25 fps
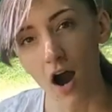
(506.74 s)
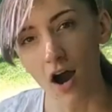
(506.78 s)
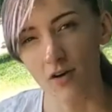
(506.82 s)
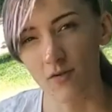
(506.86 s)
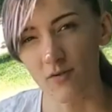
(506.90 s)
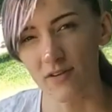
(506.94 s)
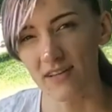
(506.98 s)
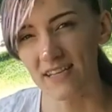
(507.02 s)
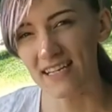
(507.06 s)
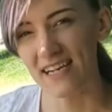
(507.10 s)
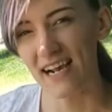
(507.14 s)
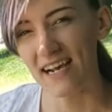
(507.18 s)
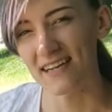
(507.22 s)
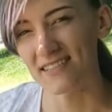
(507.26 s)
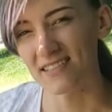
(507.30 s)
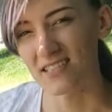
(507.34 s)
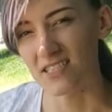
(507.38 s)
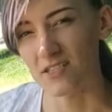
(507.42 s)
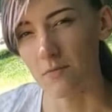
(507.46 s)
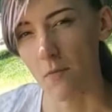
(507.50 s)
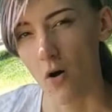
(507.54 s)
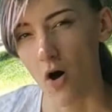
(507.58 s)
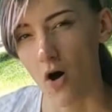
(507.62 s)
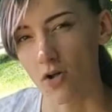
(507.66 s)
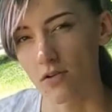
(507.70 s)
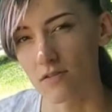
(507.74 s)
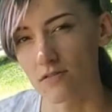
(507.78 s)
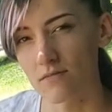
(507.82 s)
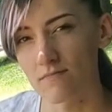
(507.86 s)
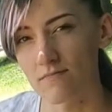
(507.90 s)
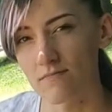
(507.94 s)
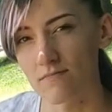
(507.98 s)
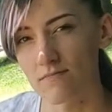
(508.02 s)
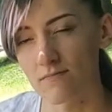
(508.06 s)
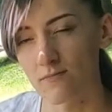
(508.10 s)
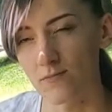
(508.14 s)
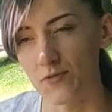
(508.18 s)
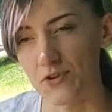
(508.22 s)
are really kind of small,
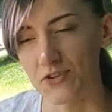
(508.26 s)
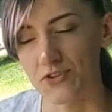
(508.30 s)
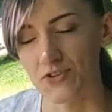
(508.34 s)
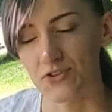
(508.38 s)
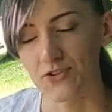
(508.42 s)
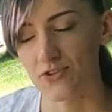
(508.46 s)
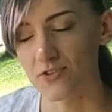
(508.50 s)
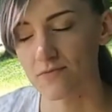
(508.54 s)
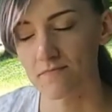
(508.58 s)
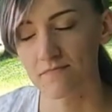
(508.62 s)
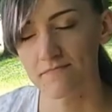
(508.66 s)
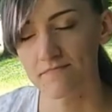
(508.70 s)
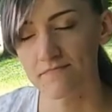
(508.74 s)
which